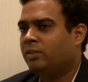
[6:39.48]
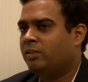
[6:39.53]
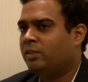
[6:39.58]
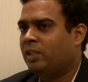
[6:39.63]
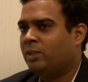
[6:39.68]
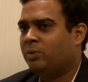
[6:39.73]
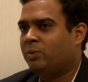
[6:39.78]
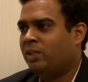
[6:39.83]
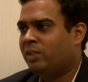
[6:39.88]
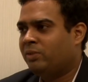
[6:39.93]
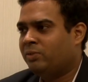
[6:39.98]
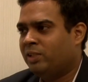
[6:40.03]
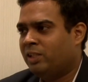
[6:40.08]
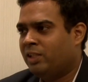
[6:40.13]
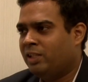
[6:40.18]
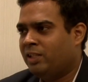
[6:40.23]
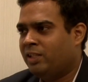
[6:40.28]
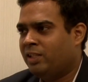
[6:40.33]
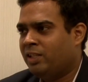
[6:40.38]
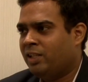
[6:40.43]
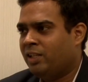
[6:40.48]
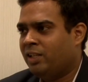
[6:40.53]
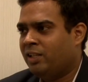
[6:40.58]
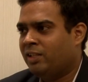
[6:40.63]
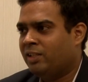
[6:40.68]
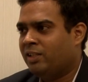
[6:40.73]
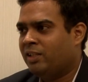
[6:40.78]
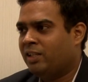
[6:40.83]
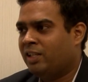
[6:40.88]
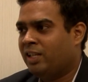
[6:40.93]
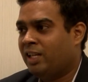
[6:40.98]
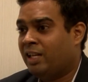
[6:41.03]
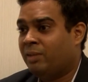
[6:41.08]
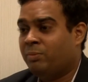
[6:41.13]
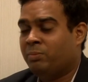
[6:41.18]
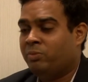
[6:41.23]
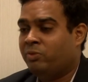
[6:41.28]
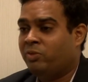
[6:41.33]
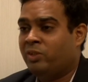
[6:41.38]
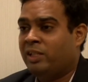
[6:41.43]
They would definitely say,
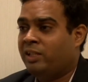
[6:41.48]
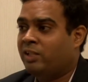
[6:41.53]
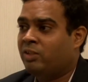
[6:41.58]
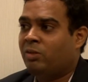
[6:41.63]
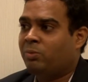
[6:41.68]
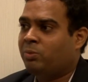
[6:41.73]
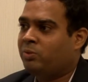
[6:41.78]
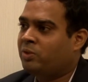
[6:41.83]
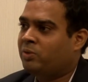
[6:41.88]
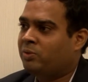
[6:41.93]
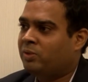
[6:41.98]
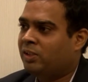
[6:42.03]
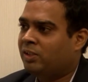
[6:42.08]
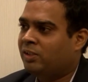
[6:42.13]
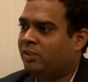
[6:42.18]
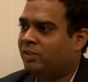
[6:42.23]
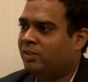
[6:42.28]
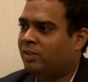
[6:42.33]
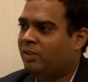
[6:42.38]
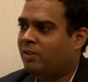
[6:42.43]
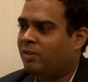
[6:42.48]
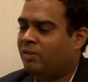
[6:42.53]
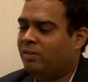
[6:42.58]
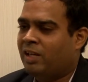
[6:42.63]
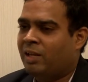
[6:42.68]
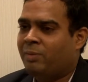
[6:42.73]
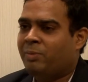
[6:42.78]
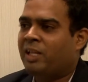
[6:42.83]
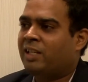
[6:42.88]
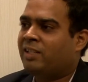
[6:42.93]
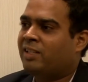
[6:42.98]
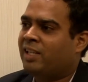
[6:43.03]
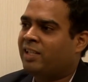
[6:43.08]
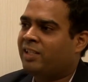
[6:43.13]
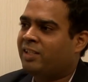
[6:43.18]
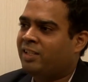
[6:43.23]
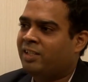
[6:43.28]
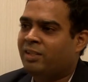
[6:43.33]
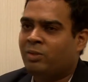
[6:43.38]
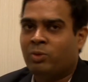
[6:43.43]
I'm feeling top of the world, or I'm
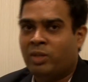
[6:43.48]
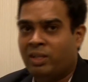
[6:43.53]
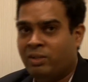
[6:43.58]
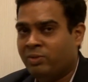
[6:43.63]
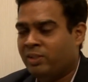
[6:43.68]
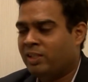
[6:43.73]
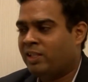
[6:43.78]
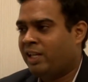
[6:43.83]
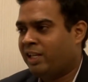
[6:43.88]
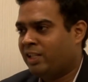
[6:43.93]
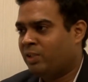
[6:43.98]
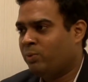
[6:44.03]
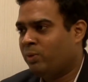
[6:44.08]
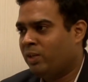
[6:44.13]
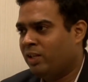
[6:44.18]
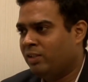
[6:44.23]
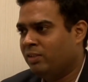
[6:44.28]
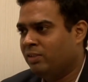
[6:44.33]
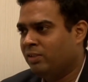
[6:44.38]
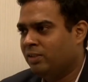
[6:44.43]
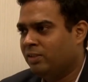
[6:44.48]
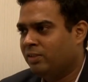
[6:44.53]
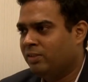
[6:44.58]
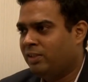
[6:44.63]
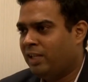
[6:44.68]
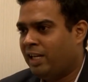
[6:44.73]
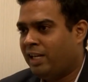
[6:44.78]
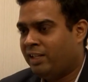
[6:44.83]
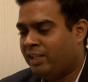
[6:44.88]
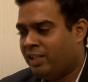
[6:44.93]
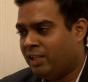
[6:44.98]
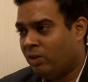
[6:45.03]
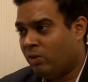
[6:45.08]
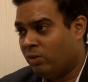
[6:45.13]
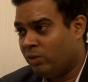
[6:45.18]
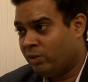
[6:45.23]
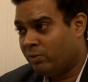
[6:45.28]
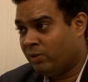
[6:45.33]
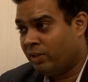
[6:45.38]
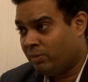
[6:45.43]
excited, looking for the next one, and they're all
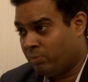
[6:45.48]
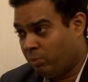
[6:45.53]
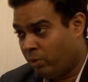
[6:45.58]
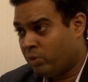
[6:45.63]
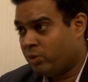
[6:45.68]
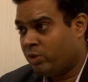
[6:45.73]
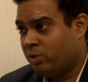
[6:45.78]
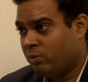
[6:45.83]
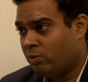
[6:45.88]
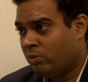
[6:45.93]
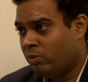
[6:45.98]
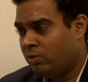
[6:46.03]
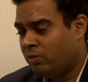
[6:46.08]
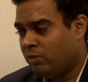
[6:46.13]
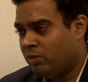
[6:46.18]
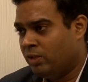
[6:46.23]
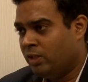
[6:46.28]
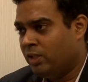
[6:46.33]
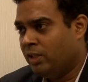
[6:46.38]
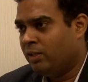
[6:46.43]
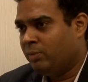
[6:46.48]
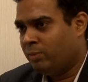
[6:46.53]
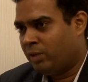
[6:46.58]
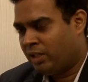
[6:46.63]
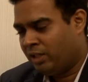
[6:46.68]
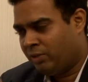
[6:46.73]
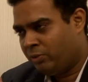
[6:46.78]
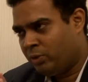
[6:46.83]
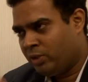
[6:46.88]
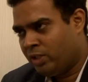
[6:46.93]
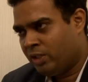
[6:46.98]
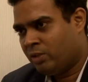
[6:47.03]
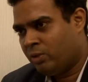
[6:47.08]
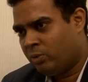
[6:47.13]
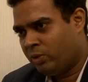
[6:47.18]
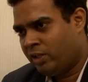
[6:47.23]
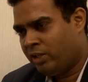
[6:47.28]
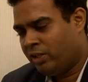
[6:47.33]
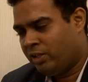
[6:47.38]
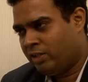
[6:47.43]
giving positive notes. But if you just
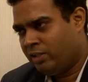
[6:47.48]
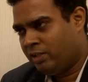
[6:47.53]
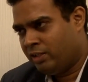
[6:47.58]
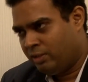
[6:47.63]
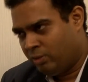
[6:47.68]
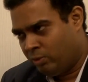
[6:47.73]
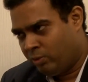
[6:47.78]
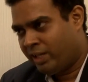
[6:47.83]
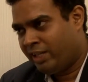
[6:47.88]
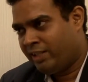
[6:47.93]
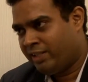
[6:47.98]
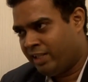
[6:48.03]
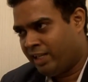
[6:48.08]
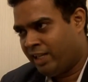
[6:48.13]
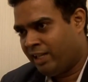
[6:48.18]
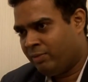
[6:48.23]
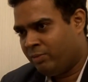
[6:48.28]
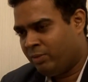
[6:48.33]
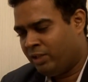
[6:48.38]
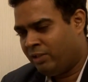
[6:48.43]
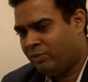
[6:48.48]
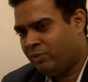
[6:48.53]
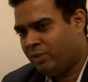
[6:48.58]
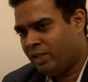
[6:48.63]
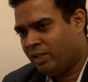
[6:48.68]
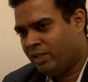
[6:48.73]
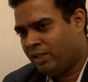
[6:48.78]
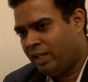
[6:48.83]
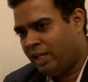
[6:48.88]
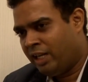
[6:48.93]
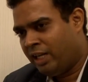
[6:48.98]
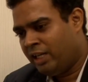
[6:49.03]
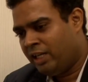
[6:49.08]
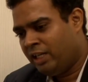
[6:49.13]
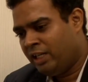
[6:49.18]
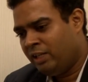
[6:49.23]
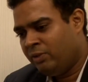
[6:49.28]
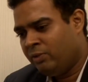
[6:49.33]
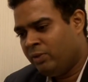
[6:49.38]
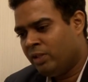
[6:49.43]
look at them, if they are
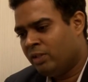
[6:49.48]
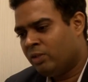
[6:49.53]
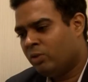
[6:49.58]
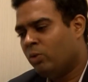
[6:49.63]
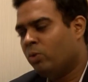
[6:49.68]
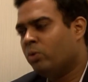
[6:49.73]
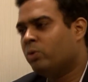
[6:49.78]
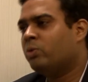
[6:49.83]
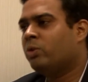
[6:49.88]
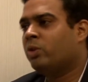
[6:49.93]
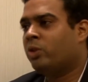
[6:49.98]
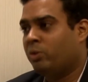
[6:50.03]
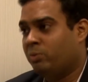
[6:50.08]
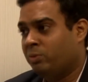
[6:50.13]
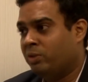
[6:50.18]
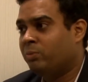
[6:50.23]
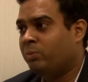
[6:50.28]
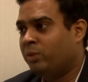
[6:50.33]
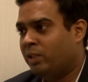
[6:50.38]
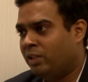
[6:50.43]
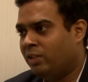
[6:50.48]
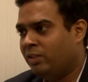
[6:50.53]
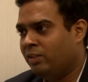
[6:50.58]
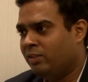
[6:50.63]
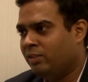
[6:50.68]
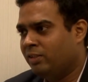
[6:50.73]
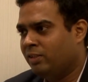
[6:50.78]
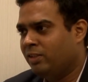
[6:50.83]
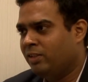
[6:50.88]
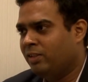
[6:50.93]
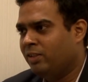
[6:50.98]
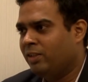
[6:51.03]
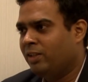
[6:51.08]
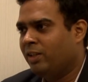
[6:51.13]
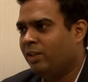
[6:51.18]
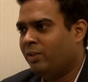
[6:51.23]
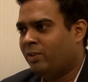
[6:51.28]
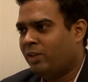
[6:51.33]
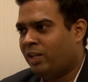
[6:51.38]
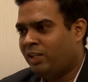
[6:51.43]
anyway close to a human being,
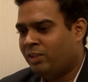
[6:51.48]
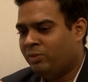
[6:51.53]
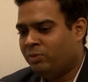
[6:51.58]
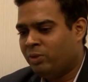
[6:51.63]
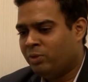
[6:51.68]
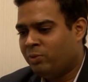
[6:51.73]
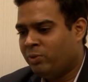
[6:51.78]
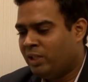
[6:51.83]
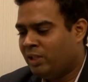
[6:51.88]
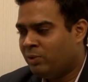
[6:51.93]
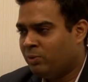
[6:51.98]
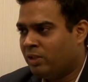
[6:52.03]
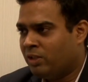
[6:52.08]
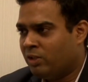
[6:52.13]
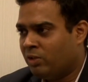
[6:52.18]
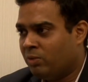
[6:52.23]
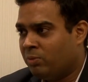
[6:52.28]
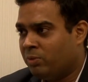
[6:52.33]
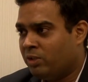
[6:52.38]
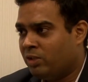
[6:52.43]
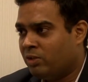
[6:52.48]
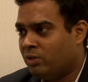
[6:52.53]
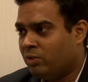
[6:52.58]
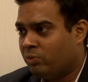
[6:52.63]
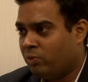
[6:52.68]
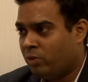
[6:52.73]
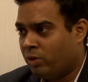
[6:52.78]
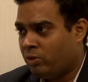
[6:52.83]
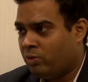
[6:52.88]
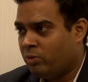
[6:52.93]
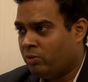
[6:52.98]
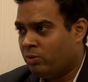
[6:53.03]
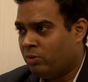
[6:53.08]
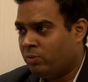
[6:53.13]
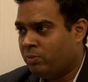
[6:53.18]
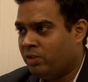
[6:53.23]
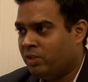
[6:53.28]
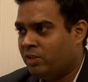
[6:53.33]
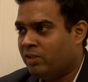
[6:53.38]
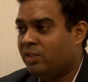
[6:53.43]
running for 21 kilometers or 42
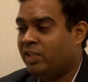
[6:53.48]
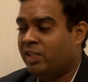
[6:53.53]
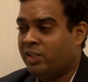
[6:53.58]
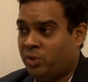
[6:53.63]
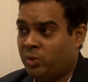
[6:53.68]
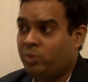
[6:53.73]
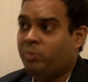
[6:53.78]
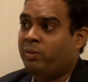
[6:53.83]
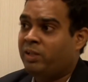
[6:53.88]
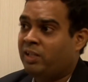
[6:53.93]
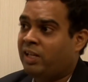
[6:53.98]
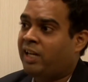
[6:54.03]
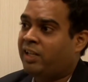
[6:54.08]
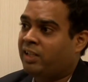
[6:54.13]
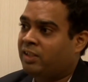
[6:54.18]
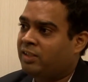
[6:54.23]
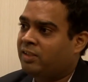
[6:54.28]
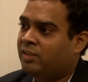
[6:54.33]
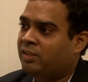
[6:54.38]
kilometers, they should be tired.